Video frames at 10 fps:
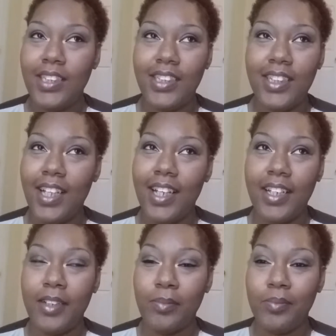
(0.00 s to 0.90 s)
she
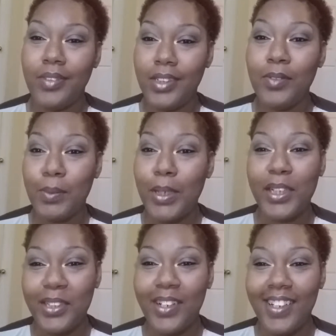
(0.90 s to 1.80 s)
was
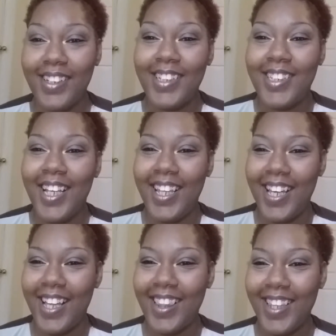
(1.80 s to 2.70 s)
making sure I didn't see
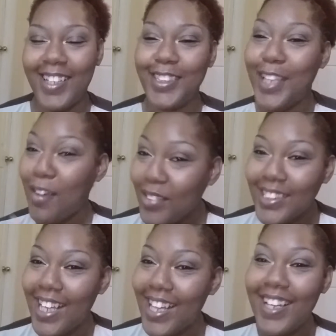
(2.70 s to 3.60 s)
that thing. She never
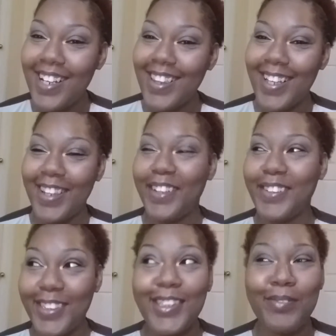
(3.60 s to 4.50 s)
said anything, though.
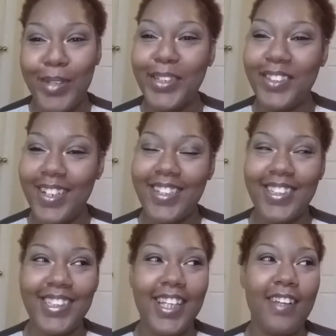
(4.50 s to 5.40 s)
She just made sure I
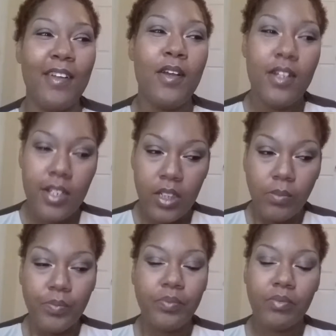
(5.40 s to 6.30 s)
didn't see it.
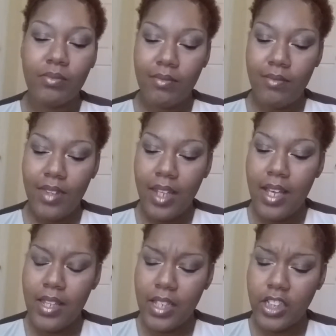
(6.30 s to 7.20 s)

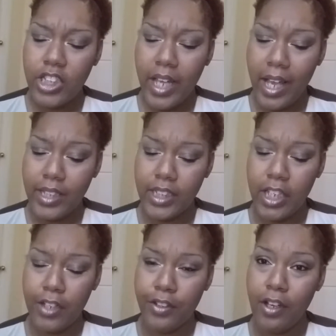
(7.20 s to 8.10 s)
And then she had to
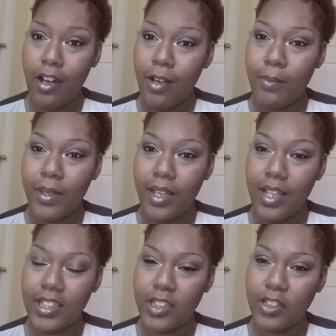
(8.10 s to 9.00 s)
hear the
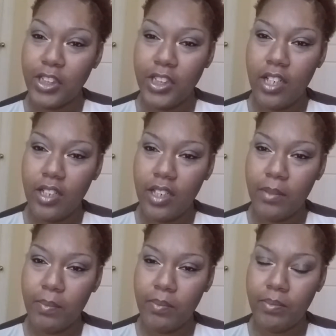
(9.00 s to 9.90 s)
heartbeat. And so she turned
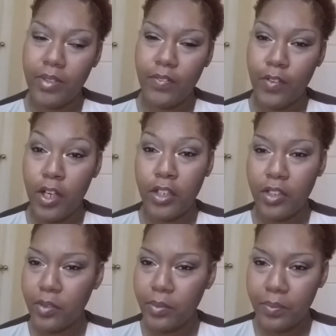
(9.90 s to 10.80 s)
up the
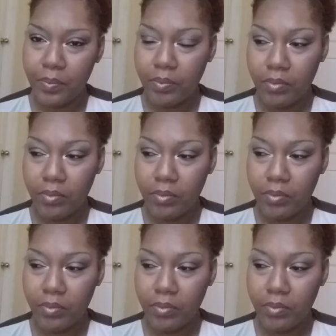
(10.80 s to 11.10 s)
volume,